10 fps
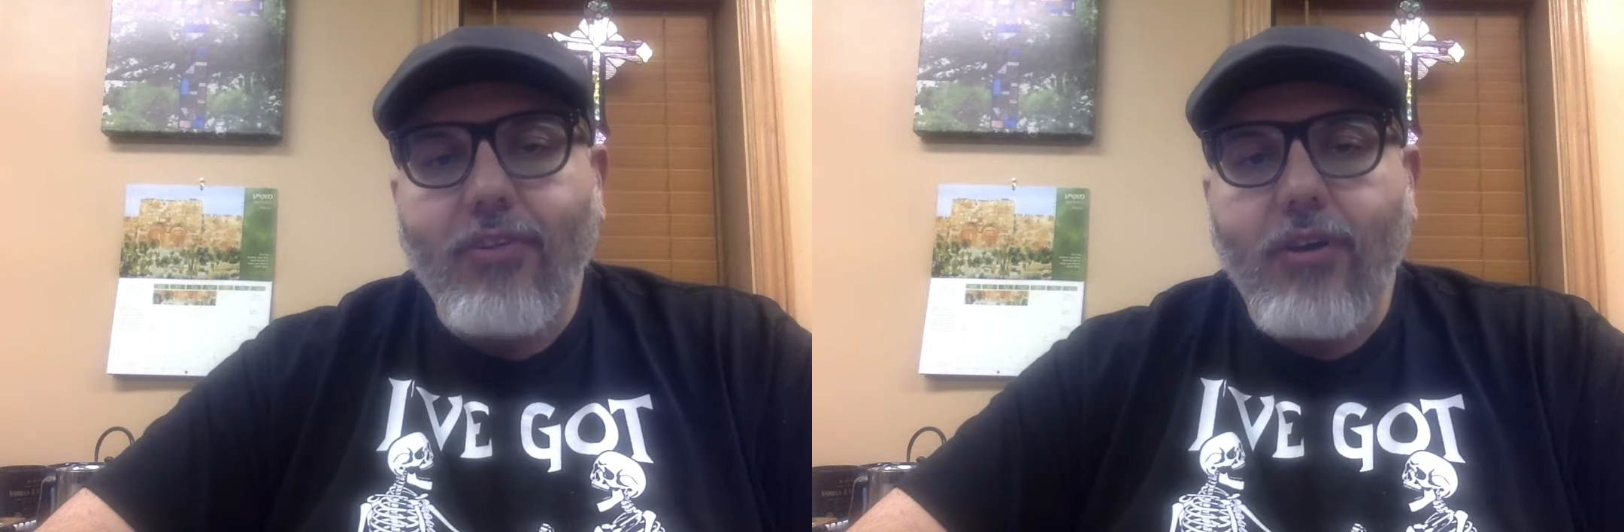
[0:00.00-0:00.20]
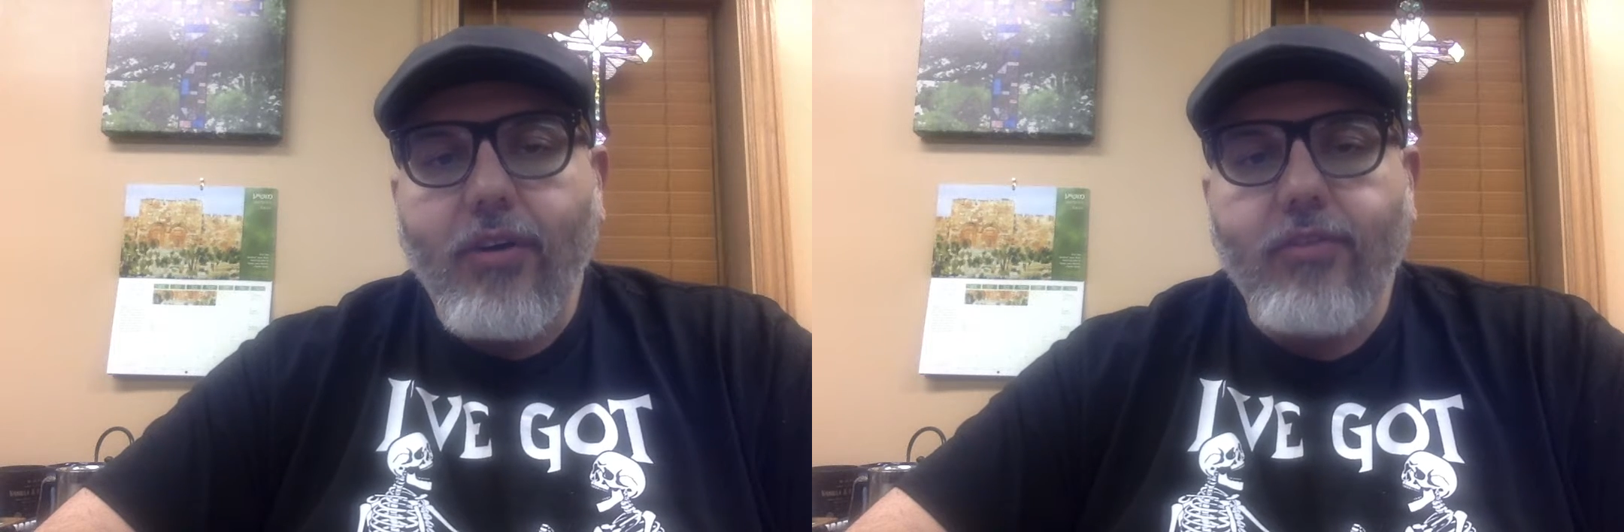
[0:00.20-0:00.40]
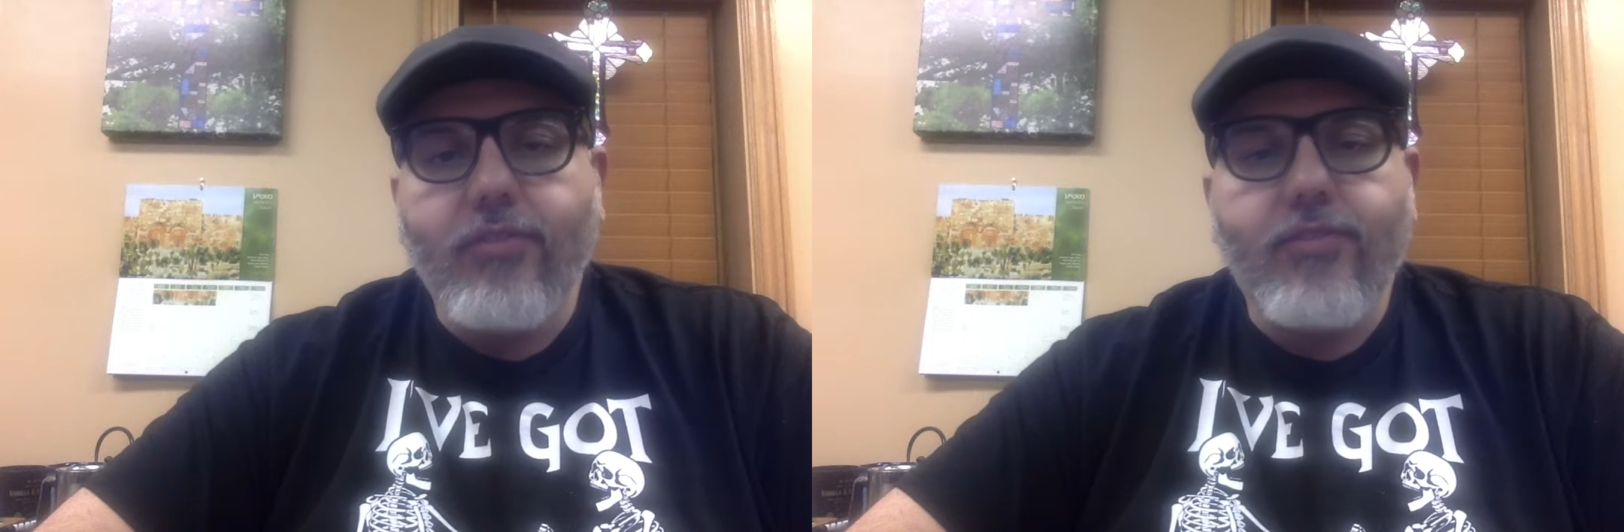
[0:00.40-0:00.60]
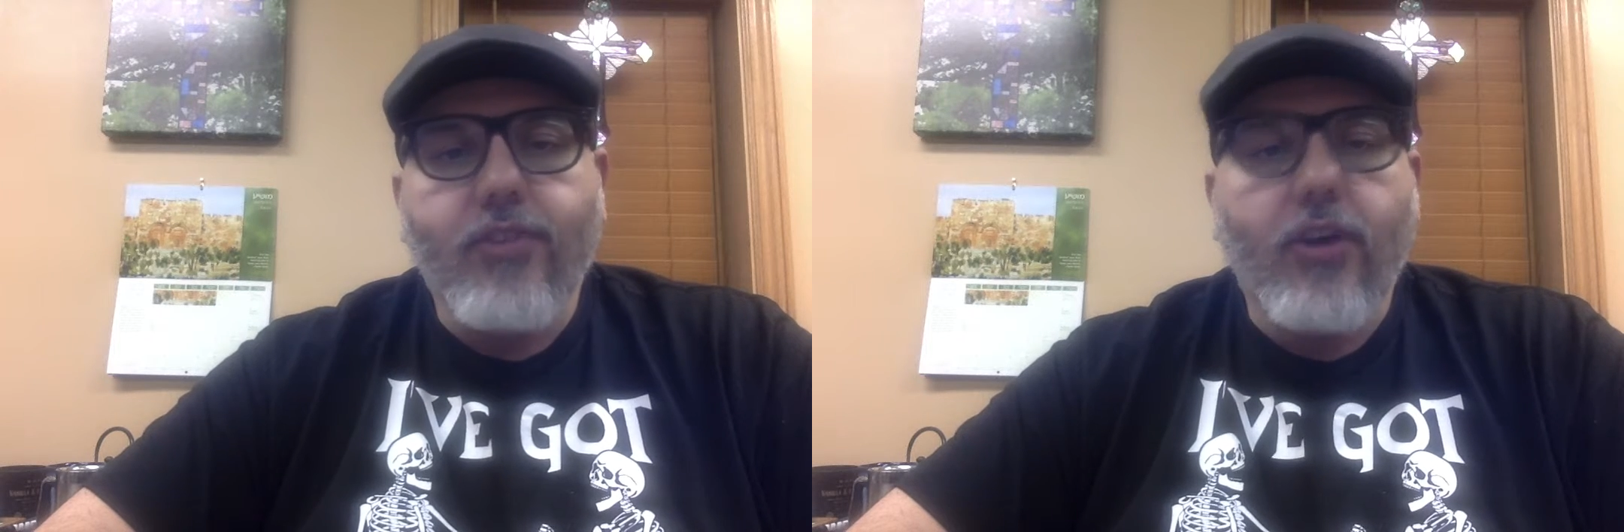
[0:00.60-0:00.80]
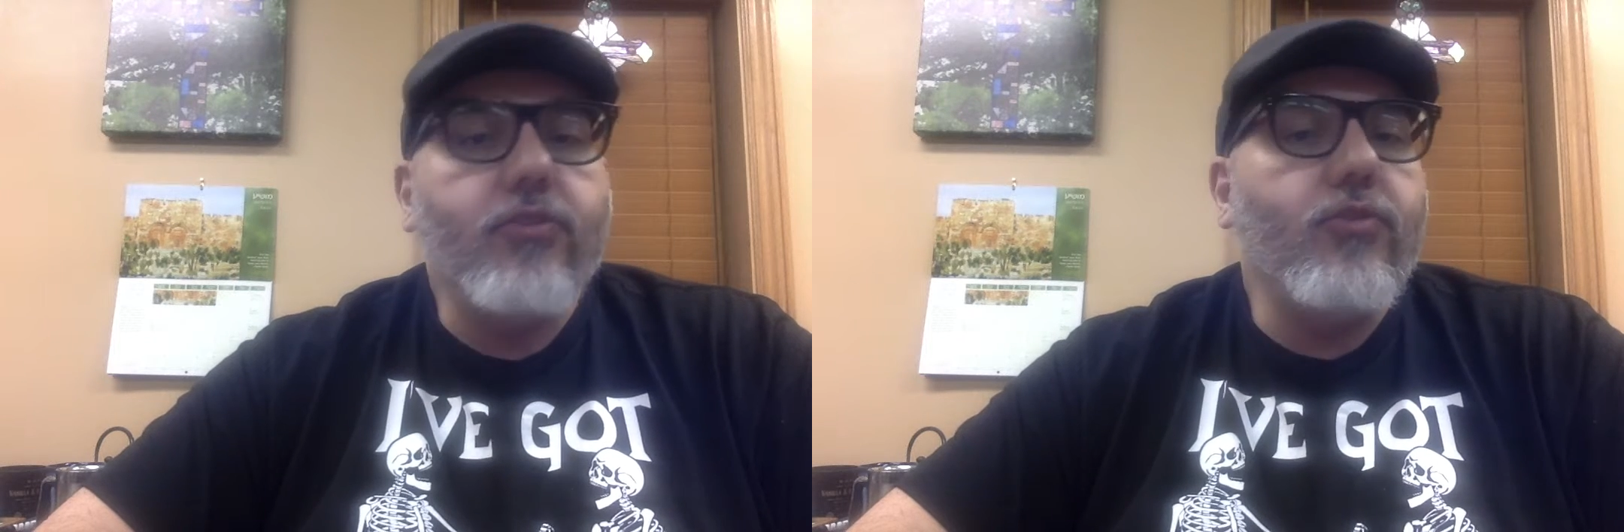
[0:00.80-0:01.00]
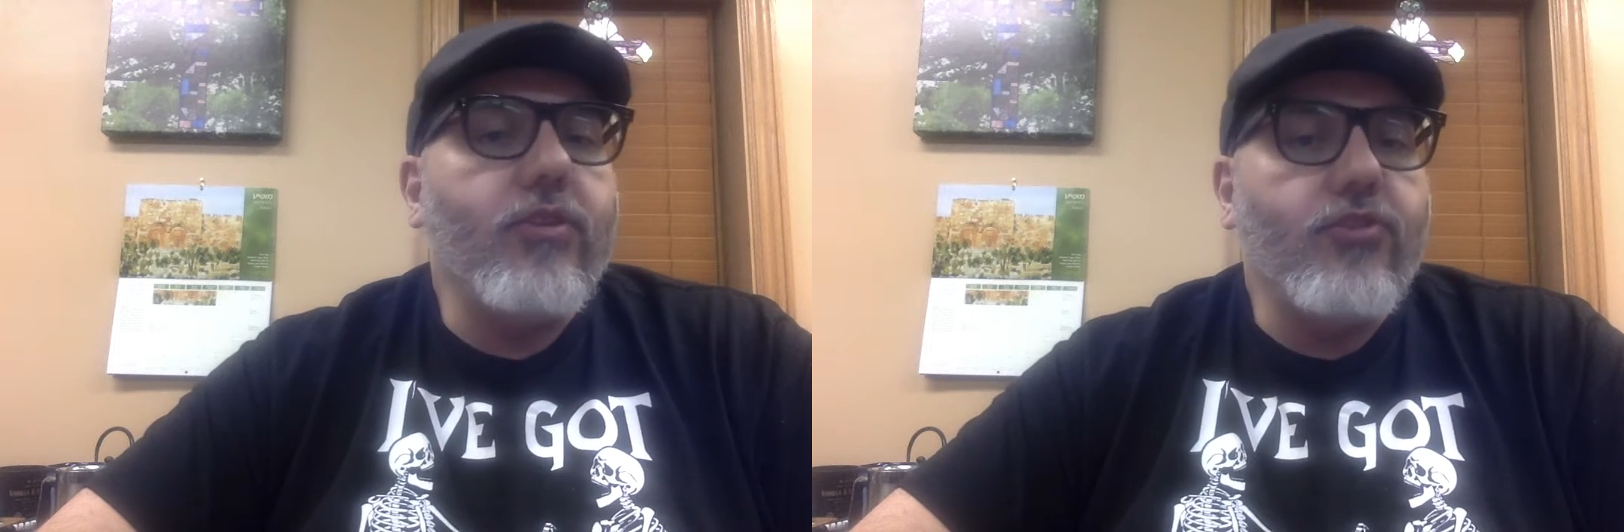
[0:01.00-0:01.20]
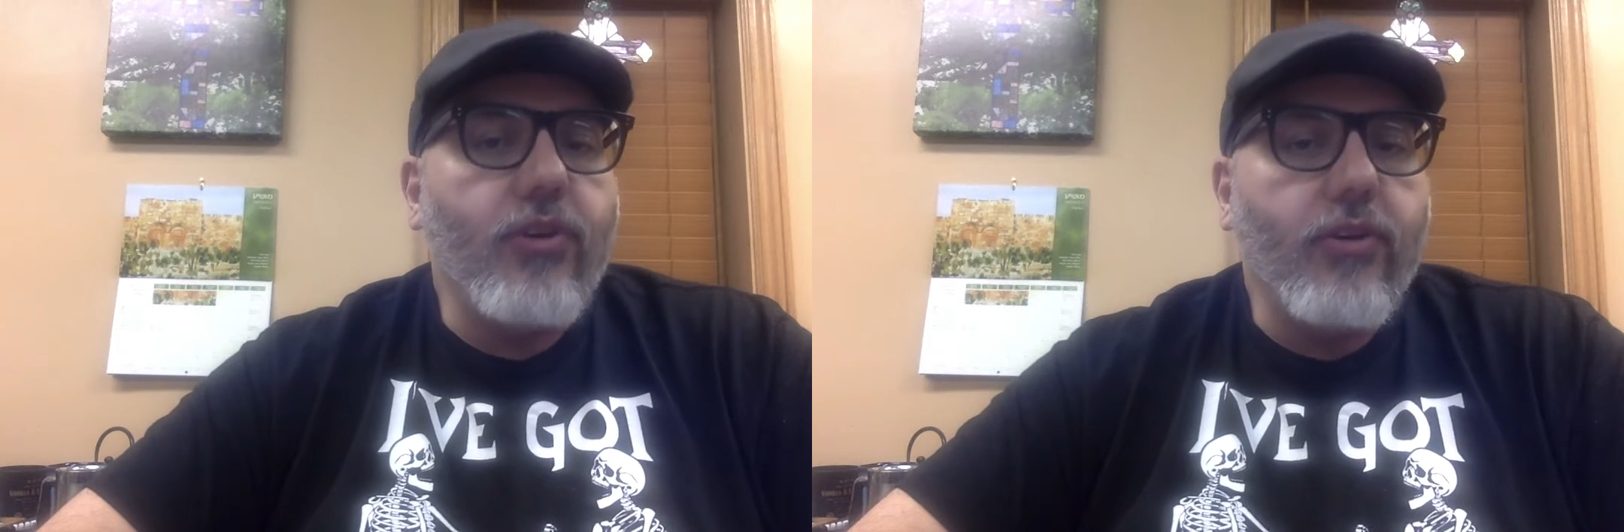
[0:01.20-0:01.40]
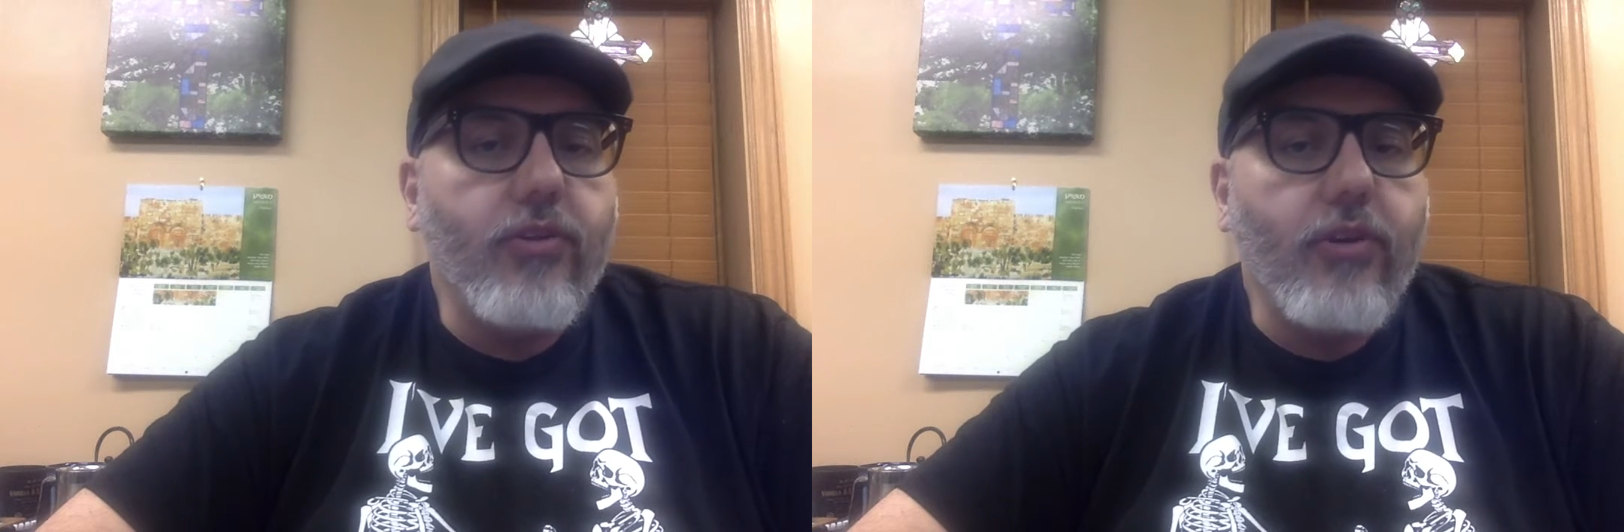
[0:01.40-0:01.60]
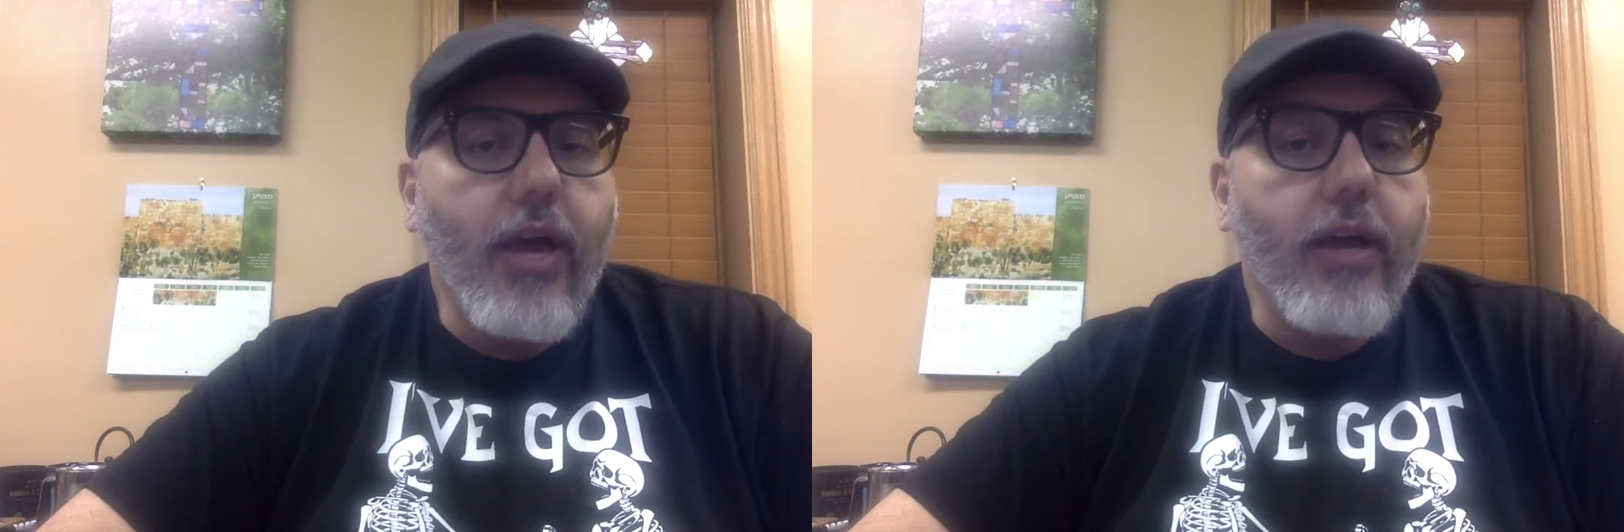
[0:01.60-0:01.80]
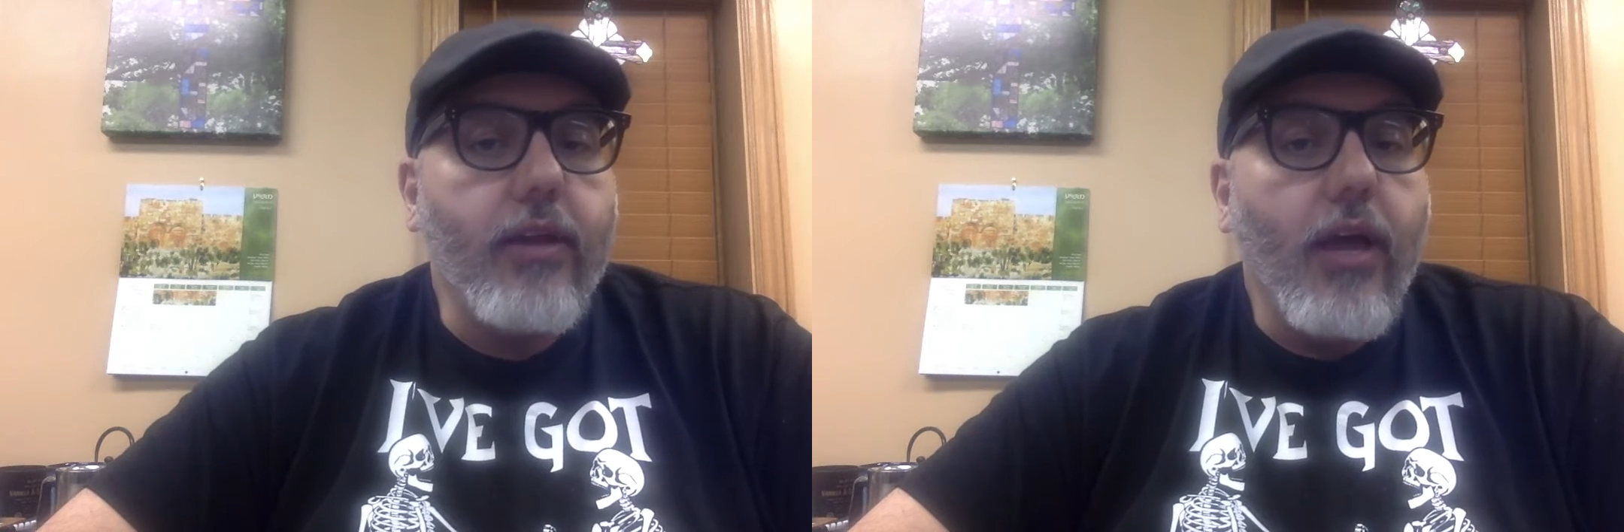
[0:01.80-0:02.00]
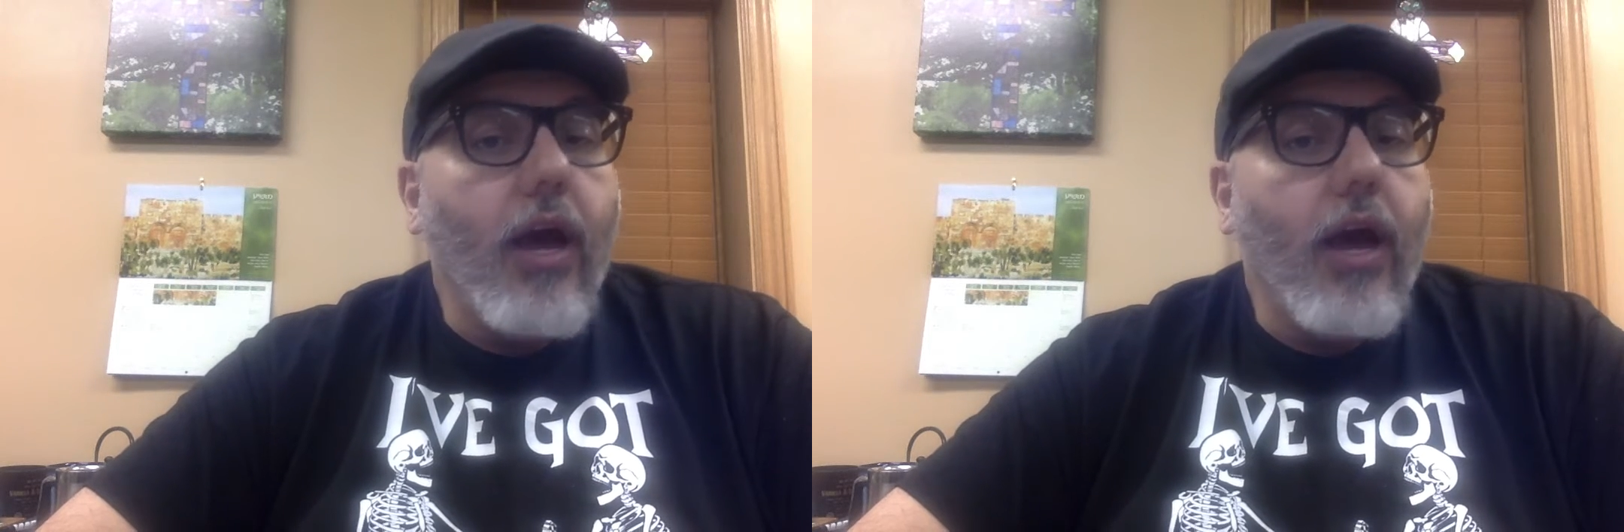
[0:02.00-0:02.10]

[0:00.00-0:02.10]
others talk to each other and